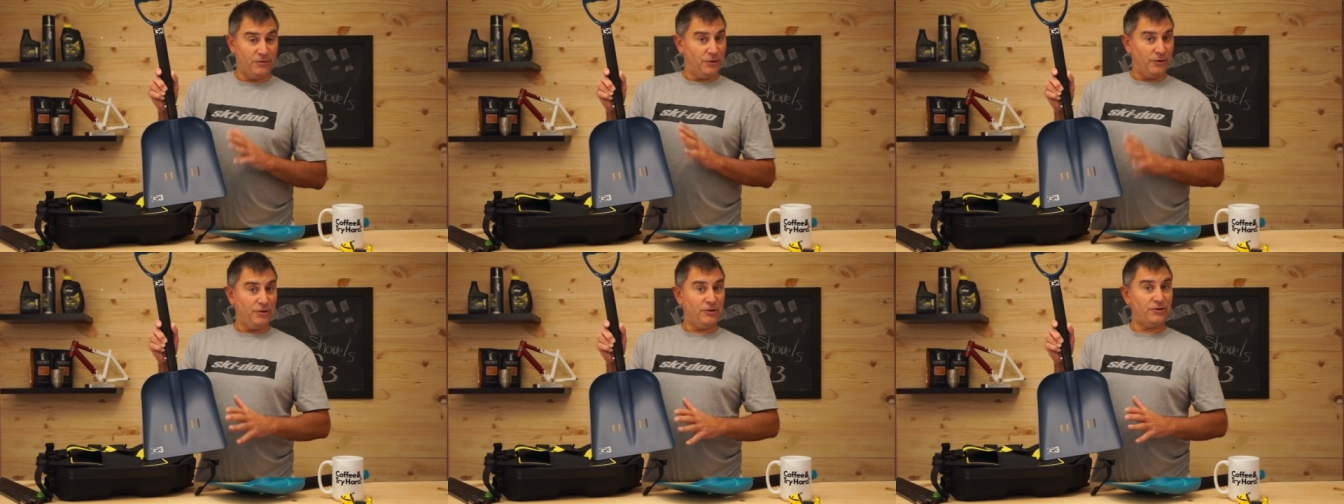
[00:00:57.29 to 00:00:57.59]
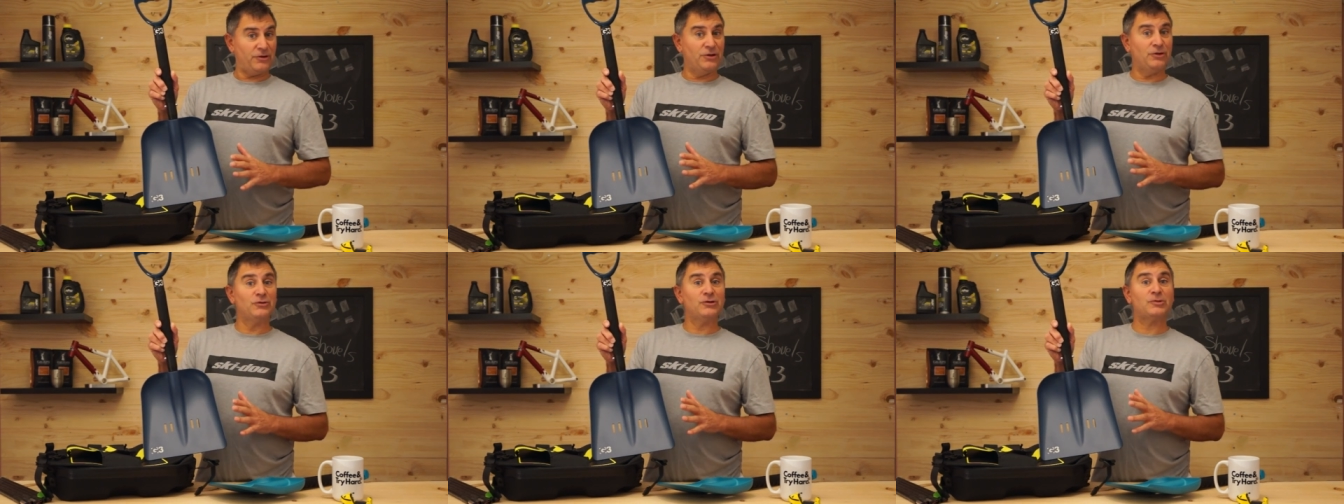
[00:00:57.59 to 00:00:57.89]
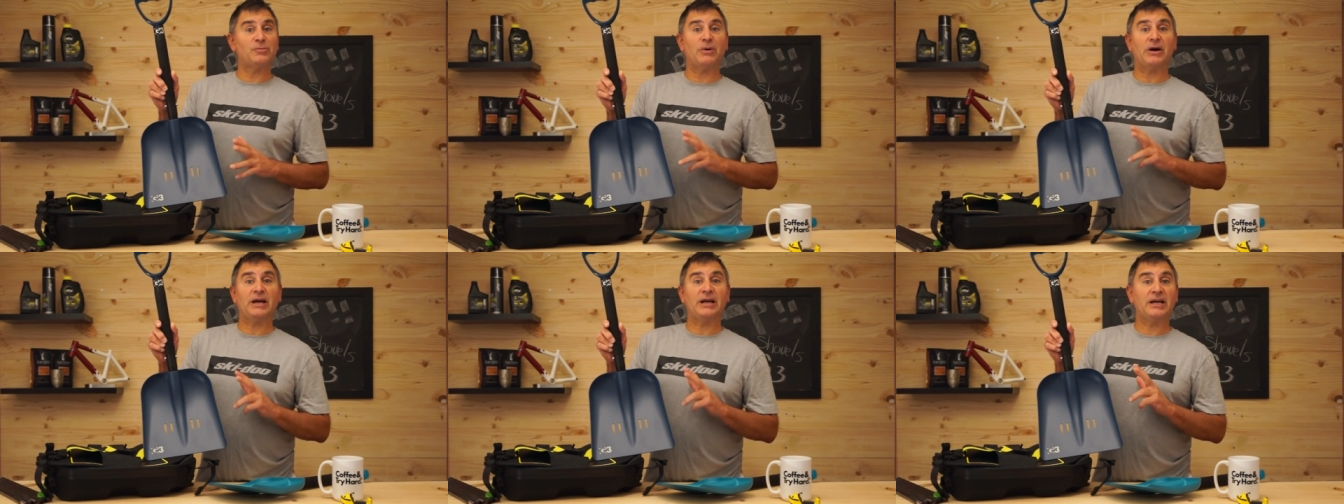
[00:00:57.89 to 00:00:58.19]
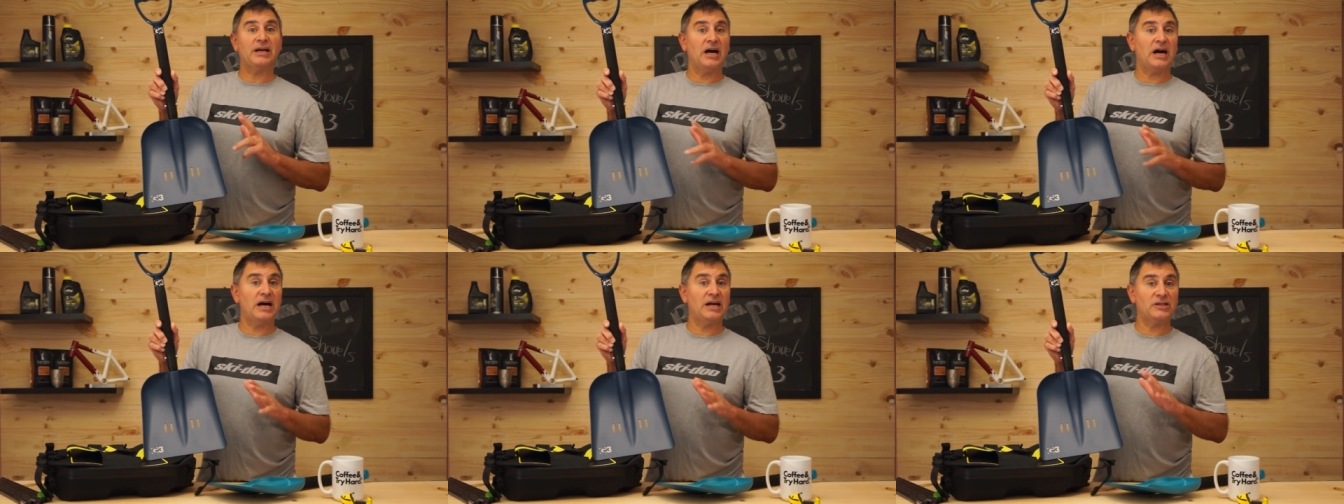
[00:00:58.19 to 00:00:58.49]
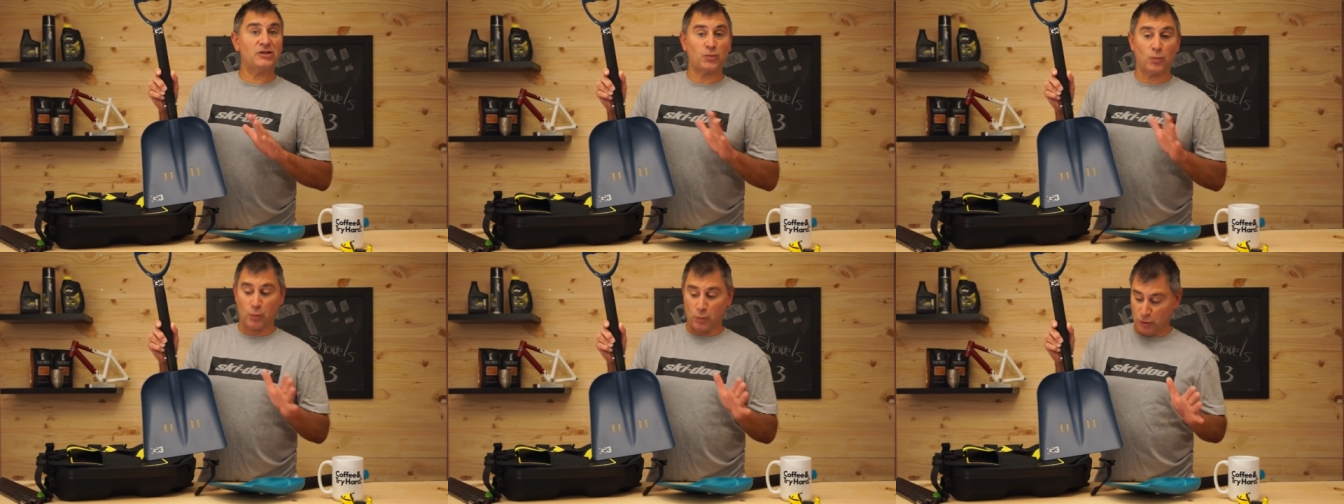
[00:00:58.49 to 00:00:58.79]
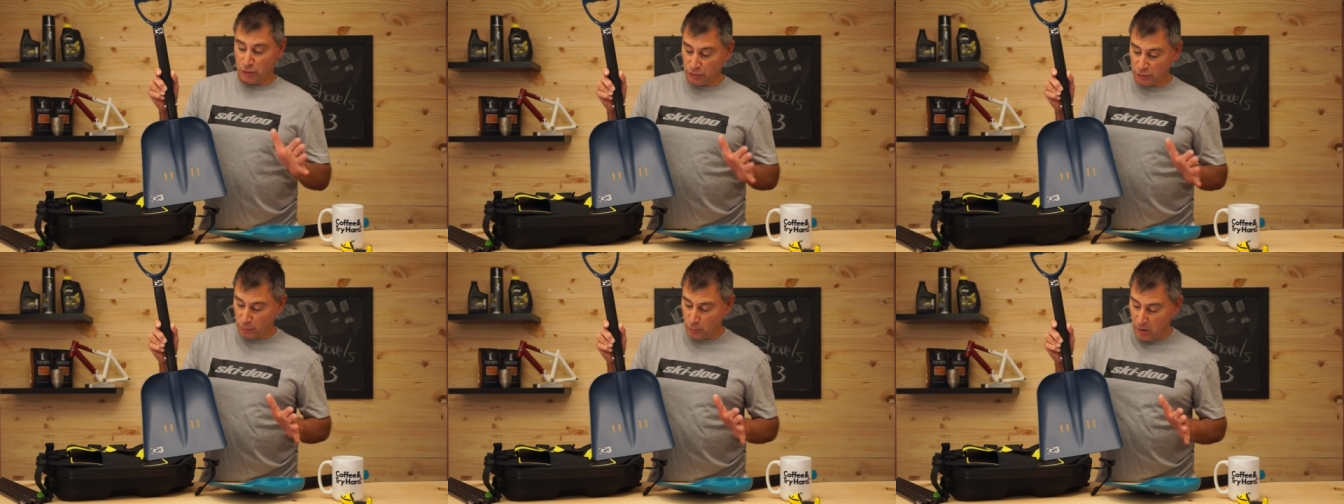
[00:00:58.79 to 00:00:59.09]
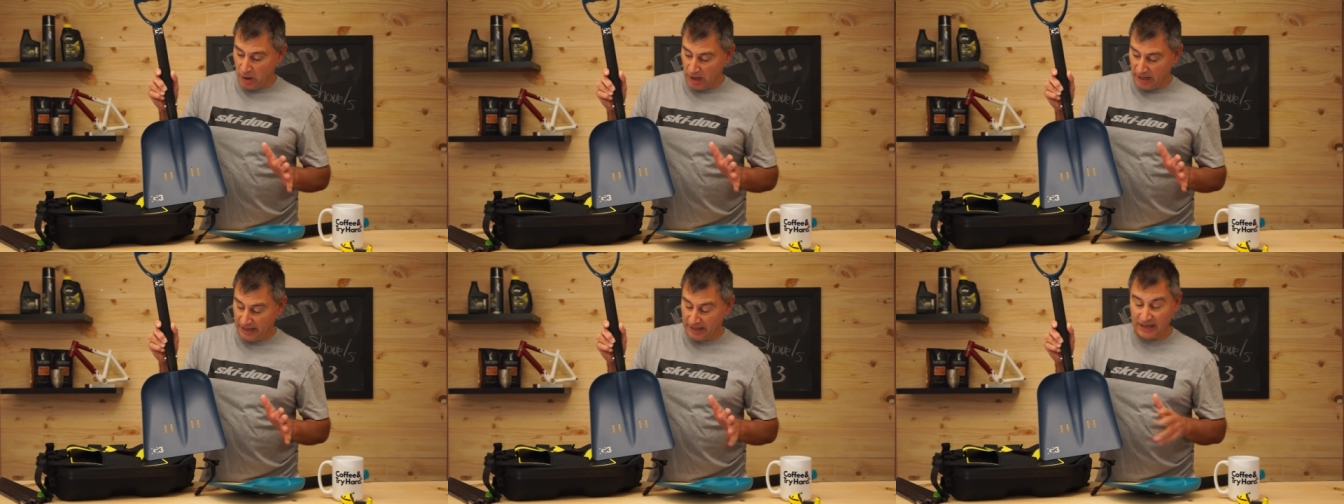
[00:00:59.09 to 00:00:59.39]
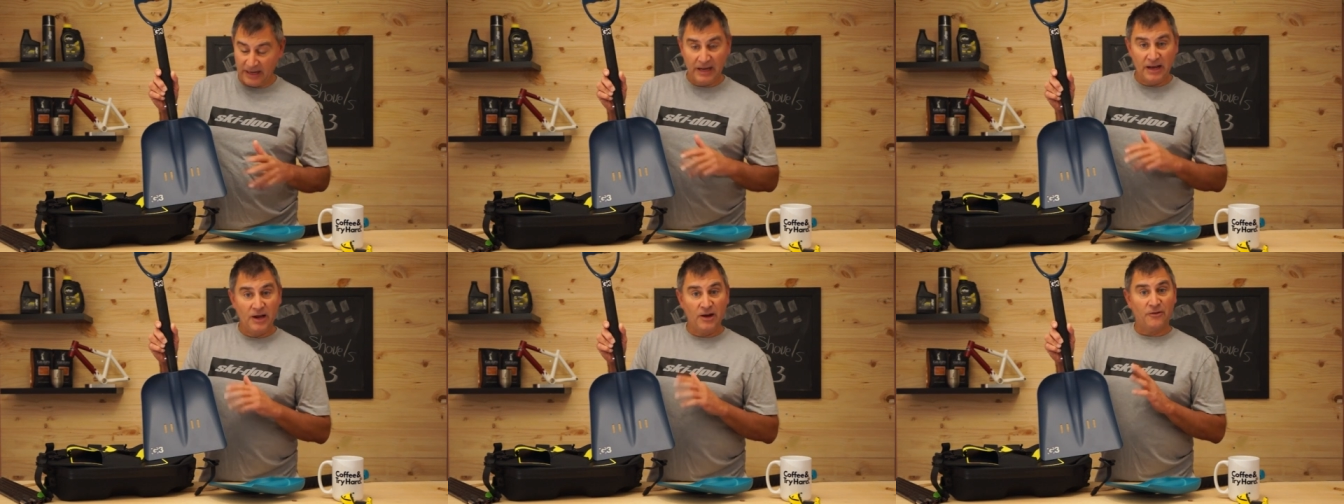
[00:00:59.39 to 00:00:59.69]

earth used by guides worldwide